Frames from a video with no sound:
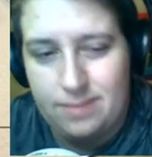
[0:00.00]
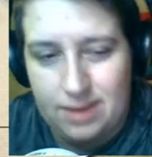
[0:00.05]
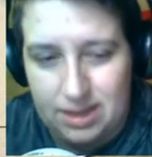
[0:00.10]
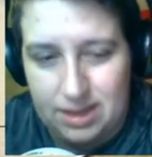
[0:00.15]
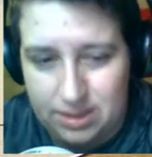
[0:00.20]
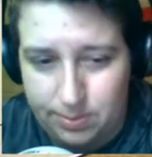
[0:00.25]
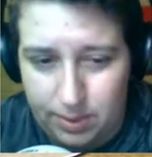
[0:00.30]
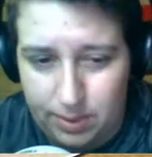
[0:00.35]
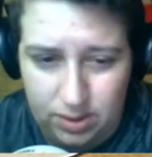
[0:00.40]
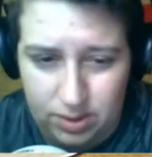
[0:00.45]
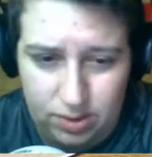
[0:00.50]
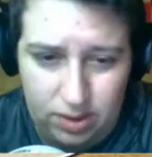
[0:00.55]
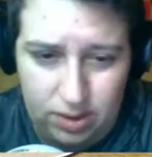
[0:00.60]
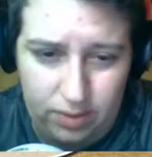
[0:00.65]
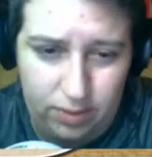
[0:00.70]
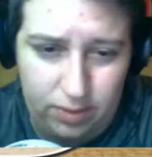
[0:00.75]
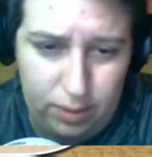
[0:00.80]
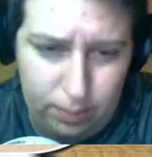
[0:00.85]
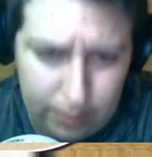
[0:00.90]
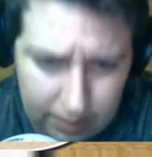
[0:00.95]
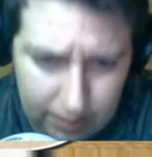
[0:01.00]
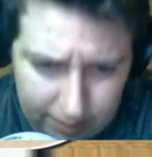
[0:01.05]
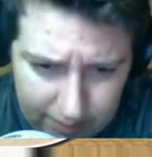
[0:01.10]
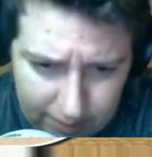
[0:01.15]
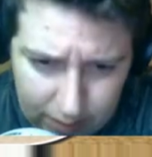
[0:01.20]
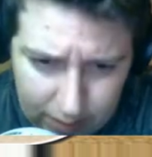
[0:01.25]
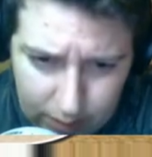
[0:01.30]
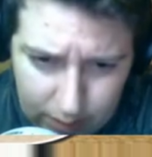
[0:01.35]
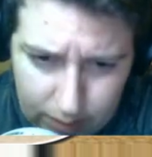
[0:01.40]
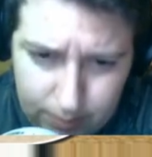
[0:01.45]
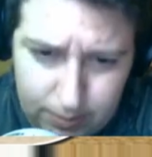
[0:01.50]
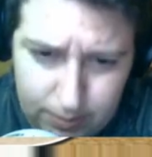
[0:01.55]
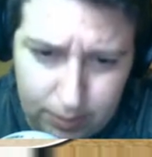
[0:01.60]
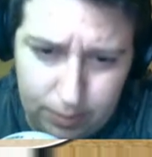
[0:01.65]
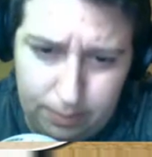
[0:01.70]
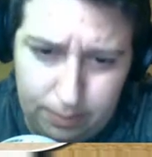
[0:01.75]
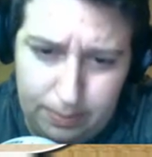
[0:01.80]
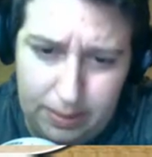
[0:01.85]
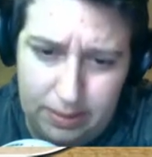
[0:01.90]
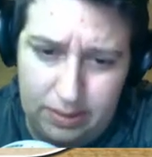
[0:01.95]
As you polished off your meal, you hoped it
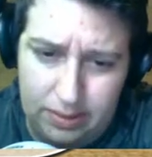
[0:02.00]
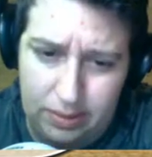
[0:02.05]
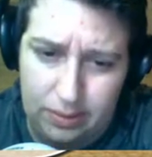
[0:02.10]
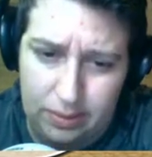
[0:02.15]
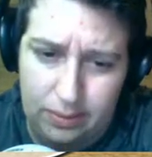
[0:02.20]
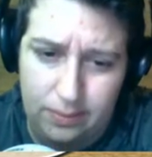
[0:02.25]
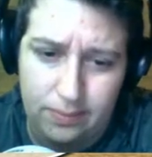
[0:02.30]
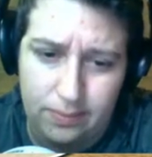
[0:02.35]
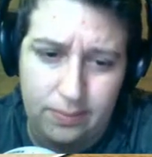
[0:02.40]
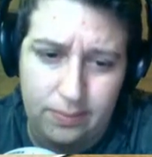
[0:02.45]
would be too.